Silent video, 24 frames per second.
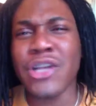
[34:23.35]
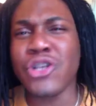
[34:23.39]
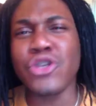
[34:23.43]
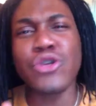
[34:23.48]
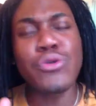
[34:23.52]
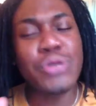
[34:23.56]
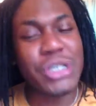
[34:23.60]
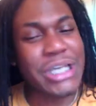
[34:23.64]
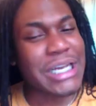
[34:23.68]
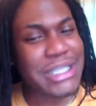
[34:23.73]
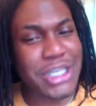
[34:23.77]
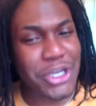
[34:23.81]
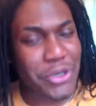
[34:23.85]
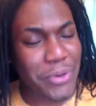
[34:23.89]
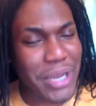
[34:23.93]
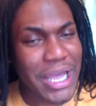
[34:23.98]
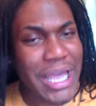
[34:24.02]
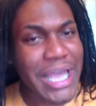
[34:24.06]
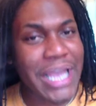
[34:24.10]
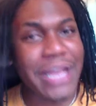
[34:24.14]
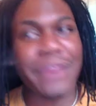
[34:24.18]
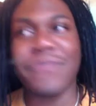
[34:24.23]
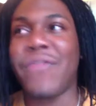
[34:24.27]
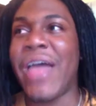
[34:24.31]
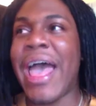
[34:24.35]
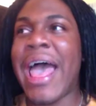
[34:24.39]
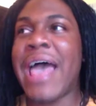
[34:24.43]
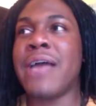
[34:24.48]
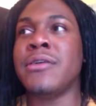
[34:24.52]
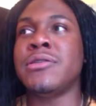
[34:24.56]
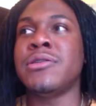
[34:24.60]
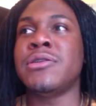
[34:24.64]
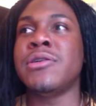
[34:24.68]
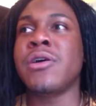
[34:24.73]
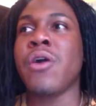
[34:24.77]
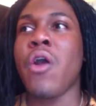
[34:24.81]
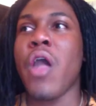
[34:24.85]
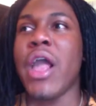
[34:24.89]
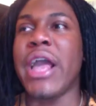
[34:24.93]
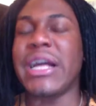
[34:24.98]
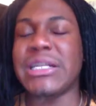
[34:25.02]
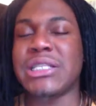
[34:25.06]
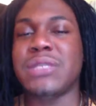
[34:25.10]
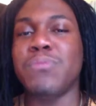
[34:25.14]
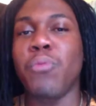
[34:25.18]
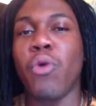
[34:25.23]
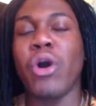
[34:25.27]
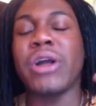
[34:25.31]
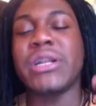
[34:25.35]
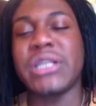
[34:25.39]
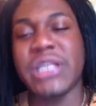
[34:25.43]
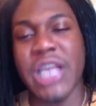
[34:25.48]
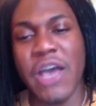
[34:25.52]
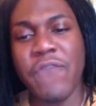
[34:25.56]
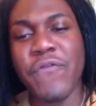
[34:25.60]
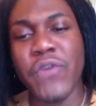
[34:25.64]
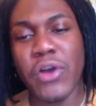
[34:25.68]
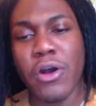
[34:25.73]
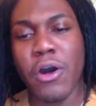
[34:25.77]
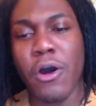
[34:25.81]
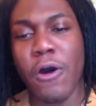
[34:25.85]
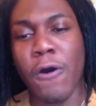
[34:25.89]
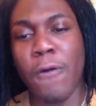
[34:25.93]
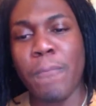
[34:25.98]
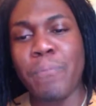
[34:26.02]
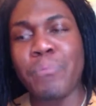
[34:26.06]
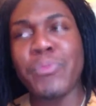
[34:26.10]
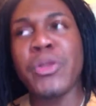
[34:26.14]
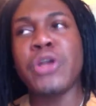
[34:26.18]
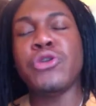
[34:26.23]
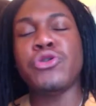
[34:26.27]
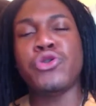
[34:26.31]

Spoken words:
you just agreed that it's more difficult